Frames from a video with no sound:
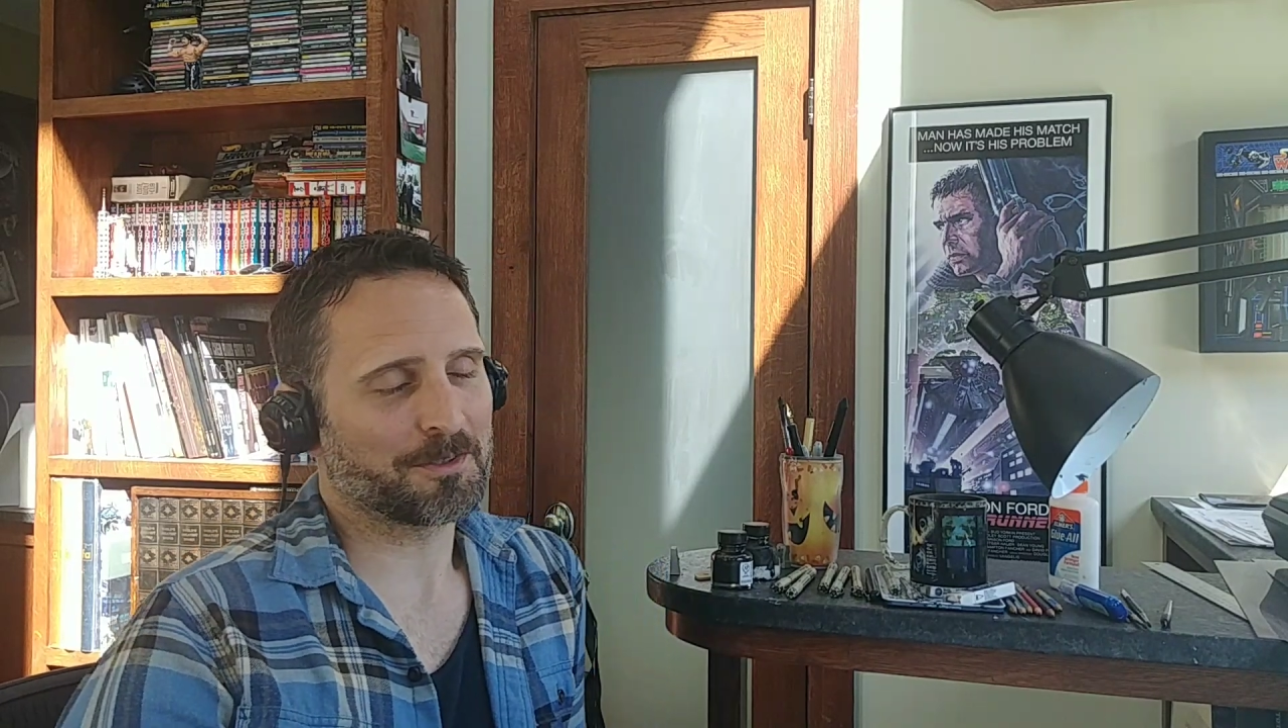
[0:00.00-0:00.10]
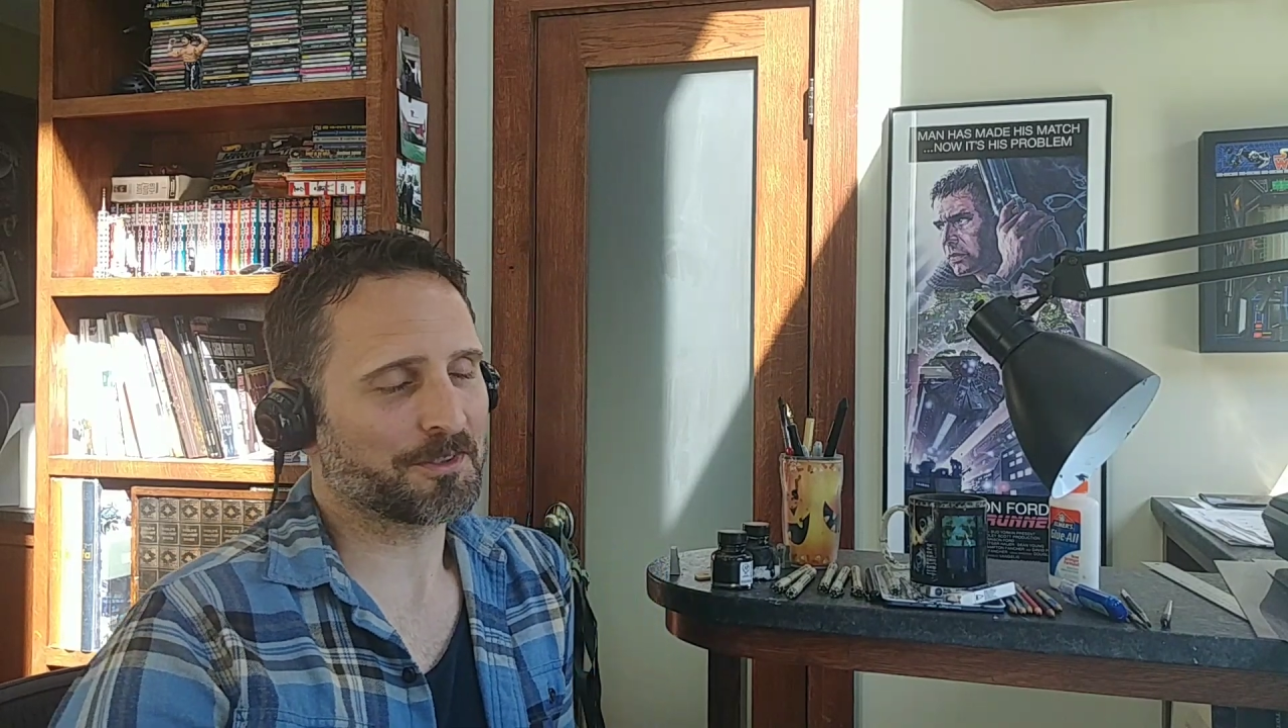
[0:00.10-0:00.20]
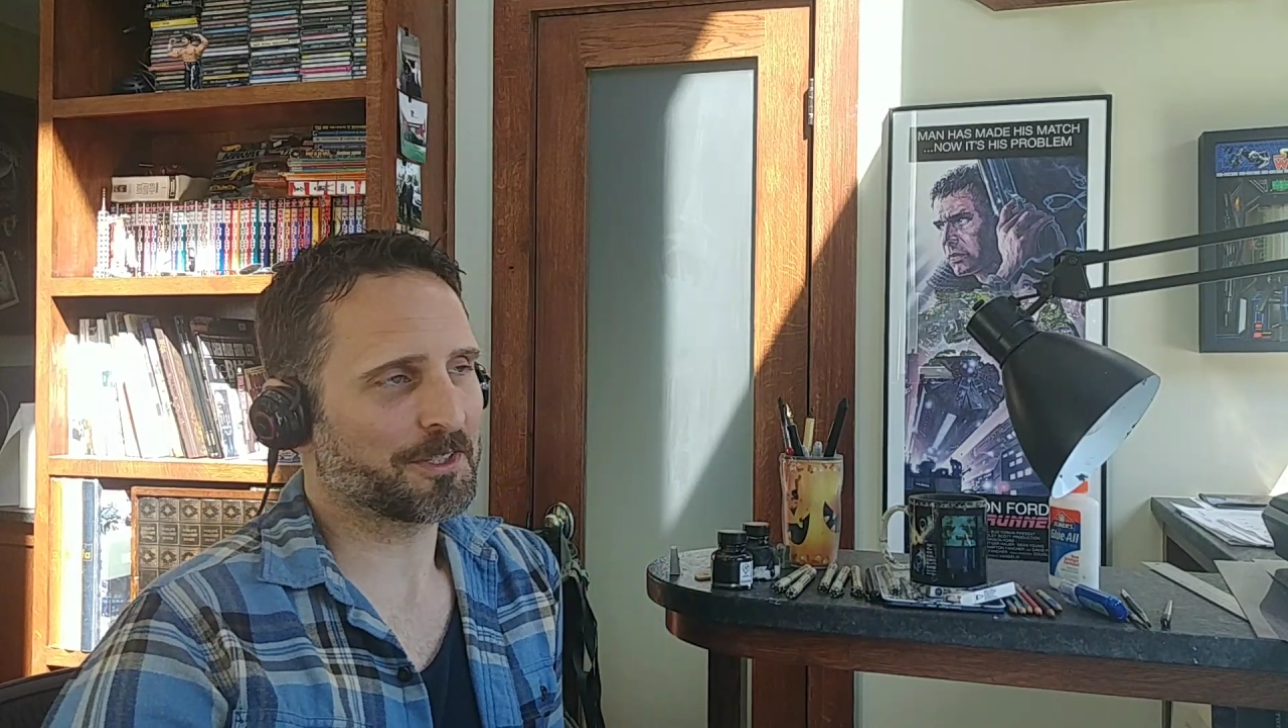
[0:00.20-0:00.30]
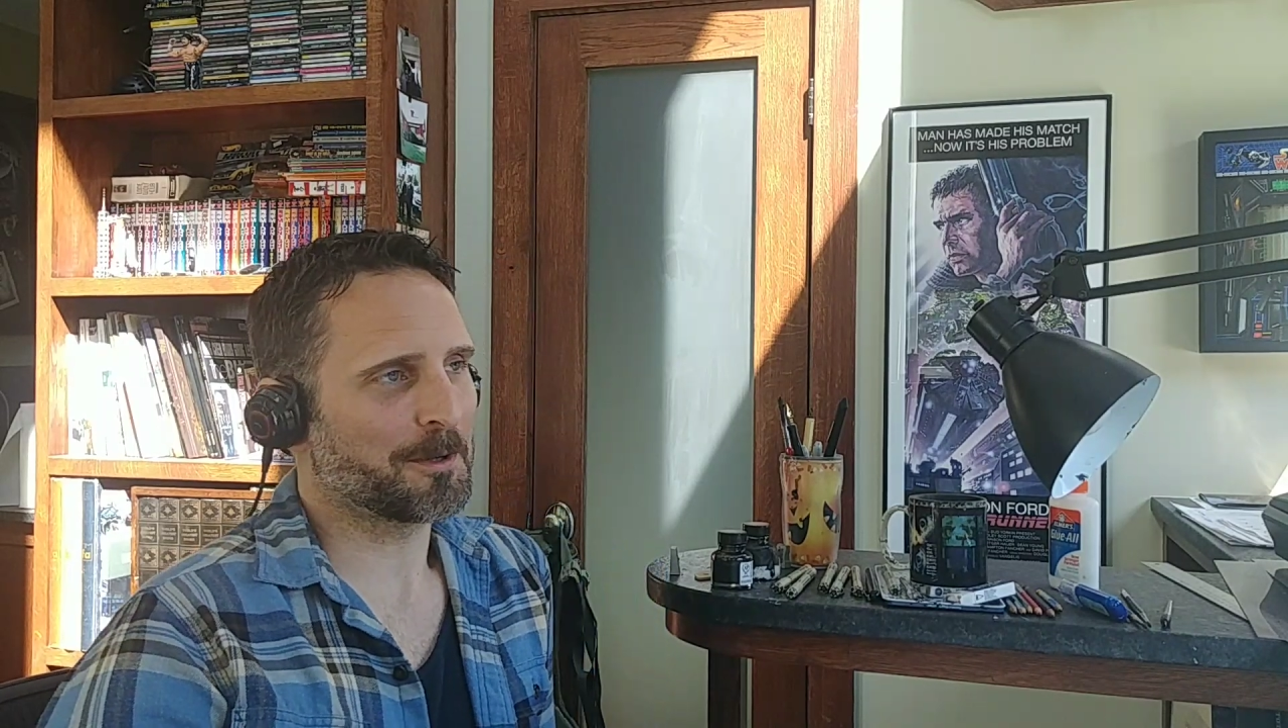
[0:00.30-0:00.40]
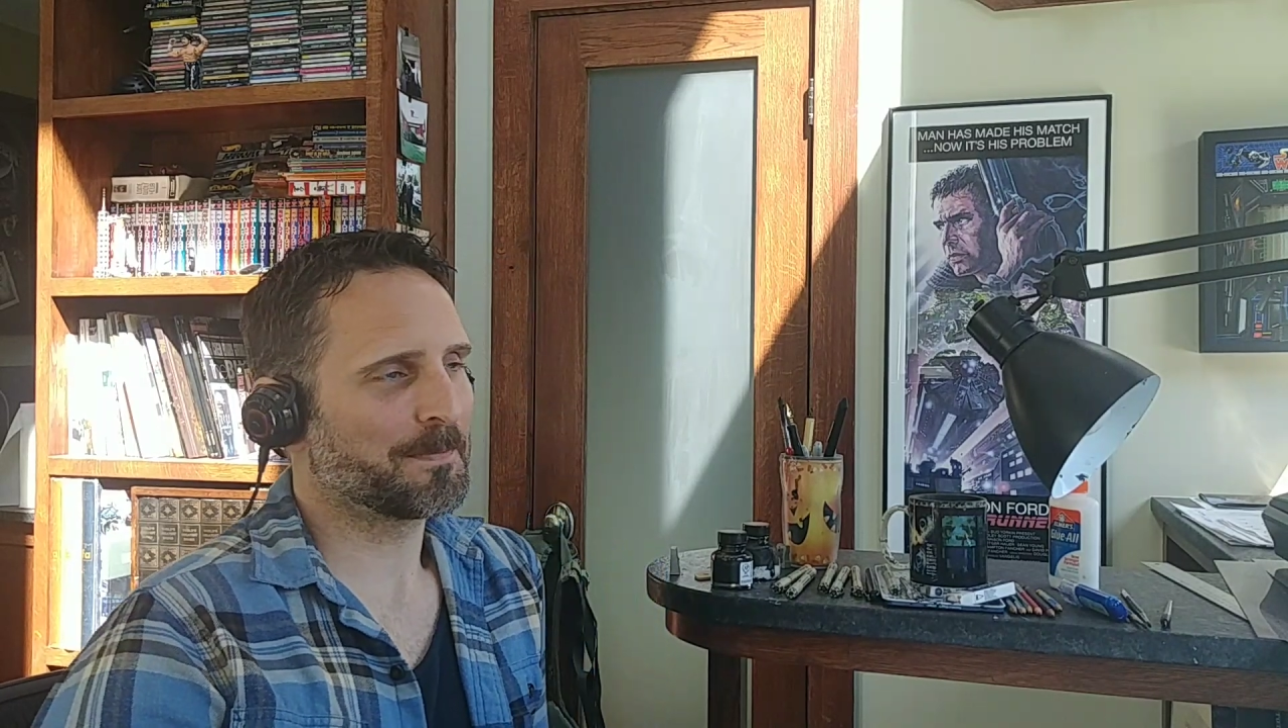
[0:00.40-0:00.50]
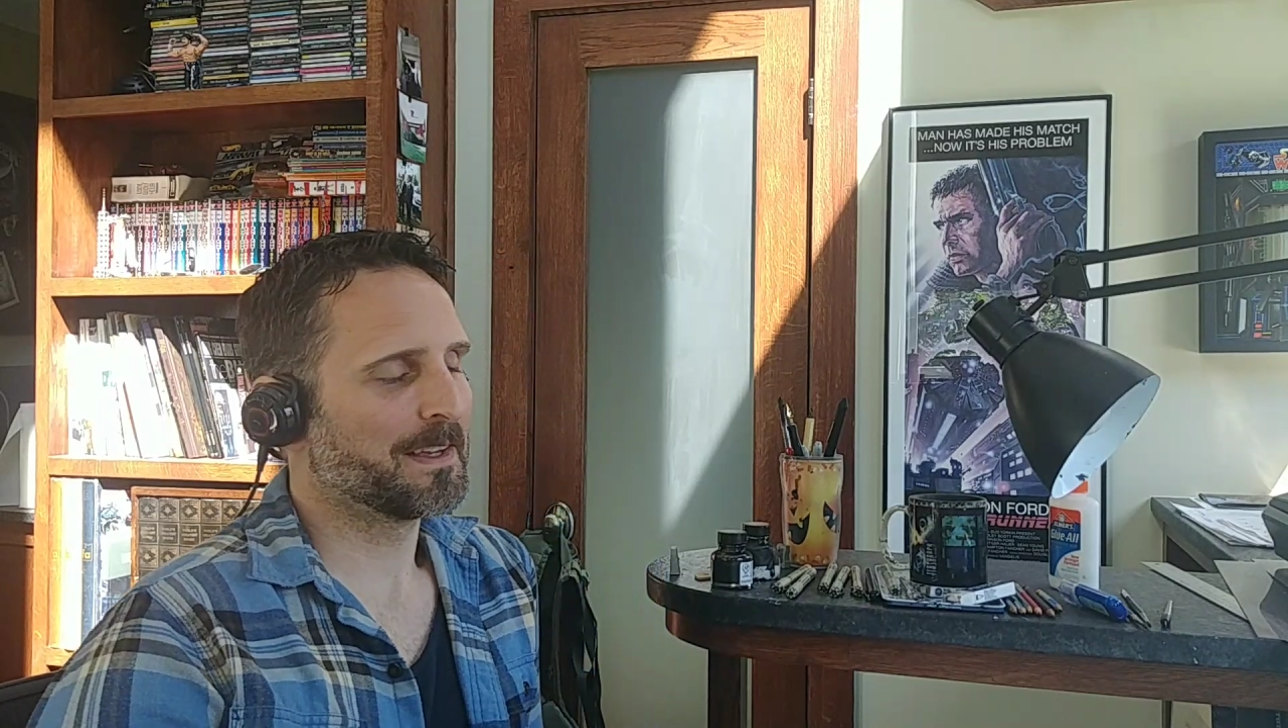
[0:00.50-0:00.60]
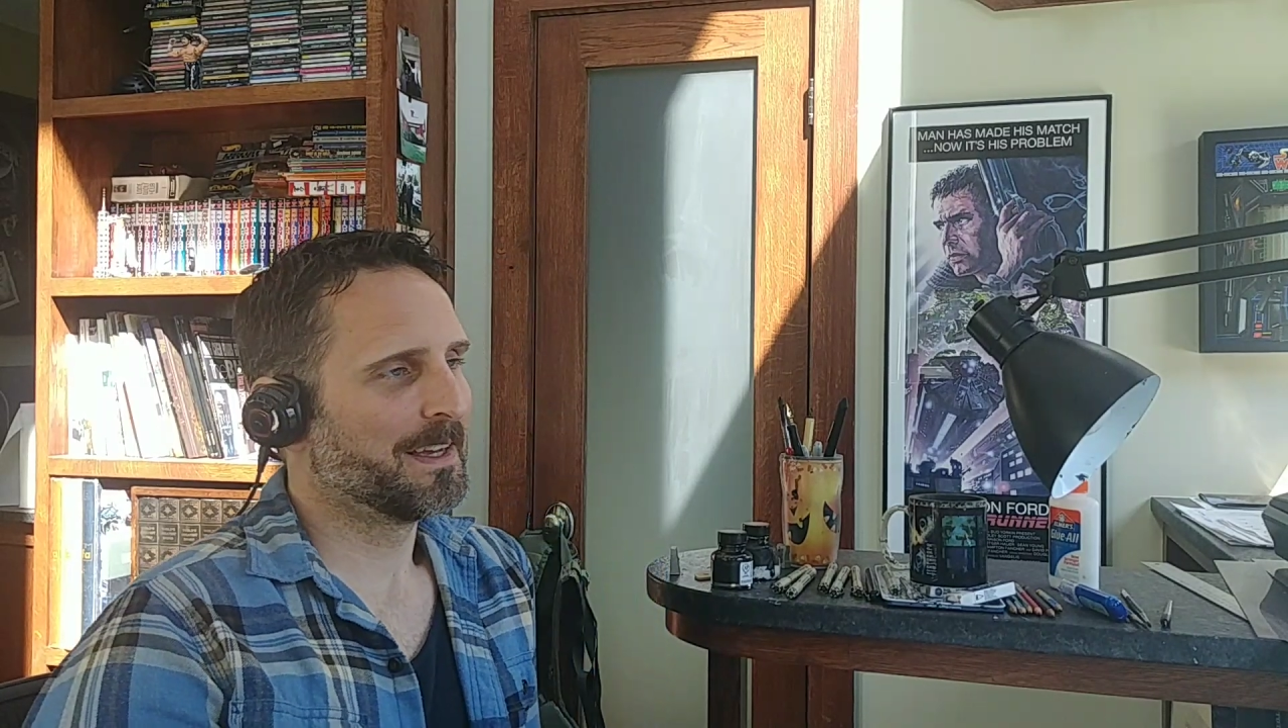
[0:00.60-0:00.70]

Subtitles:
Holes. So,